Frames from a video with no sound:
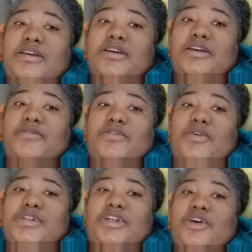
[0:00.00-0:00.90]
Of
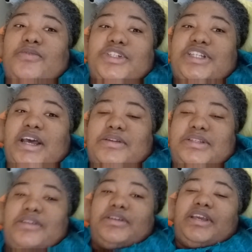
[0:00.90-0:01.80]
course he overshadows
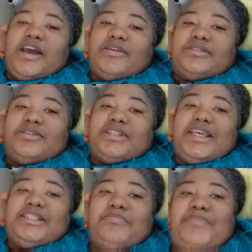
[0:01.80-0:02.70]
other characters.
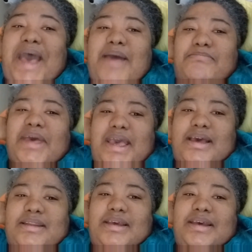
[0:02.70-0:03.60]
He's
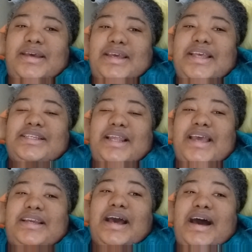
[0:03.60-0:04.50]
Batman. He's an
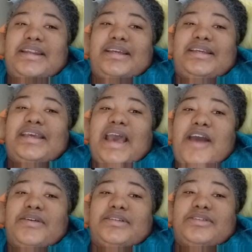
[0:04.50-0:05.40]
iconic
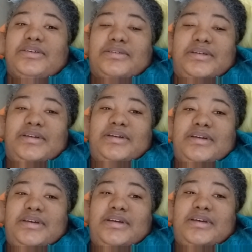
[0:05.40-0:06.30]
character.
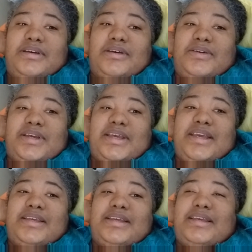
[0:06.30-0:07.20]
Okay,
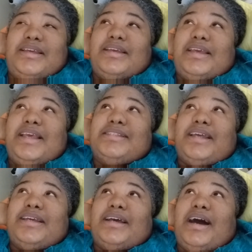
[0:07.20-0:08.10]
he's
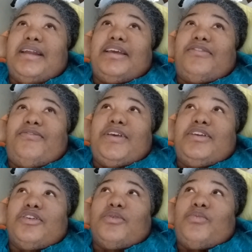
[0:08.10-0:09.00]
an iconic
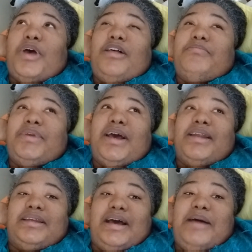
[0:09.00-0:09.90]
figure well
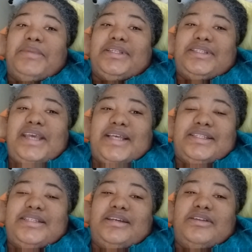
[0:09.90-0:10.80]
beyond comics.
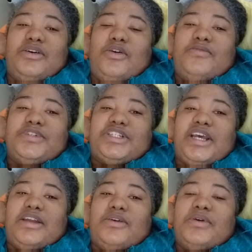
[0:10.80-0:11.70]
Yes, he's going to
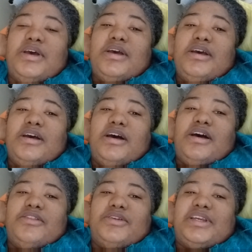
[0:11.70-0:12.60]
overshadow
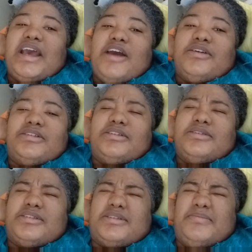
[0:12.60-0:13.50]
other
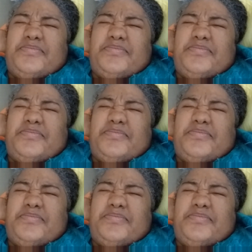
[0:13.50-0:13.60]
characters